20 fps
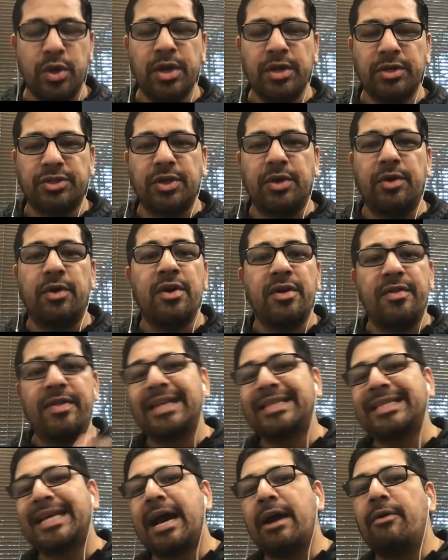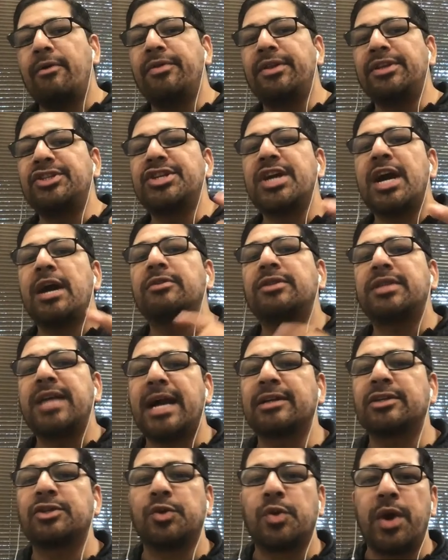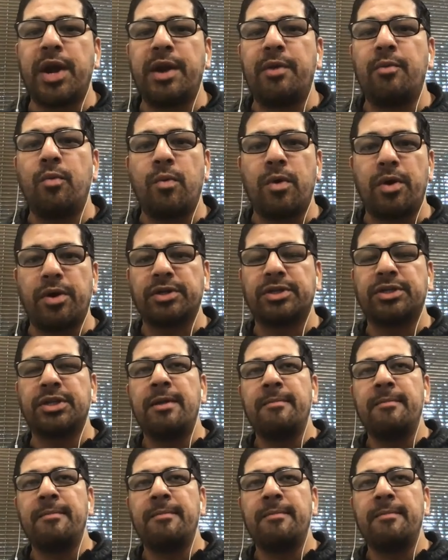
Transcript: So that's how the child tax credit works.